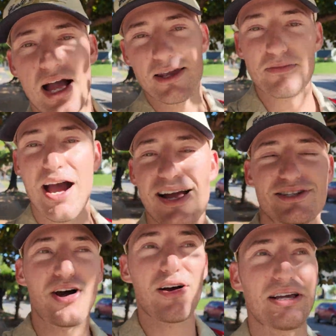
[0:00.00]
I am
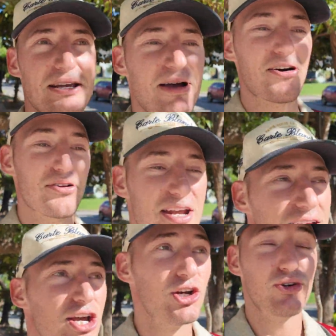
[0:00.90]
not talking about
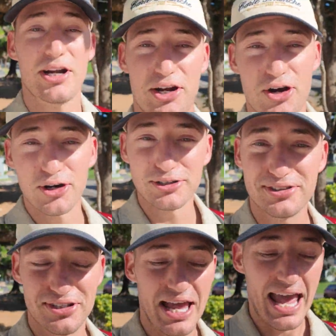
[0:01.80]
credit
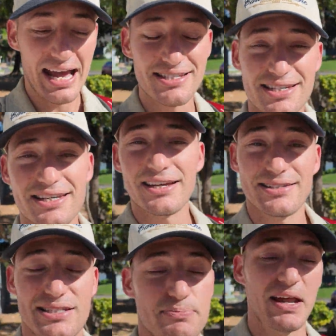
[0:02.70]
cards as in
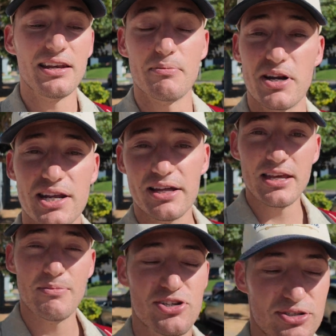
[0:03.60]
spending money
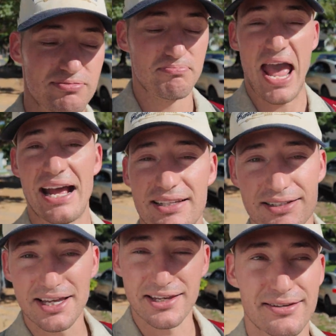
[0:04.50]
on them and just
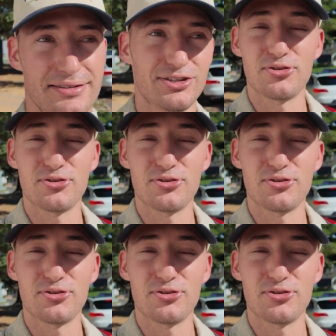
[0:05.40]
acting like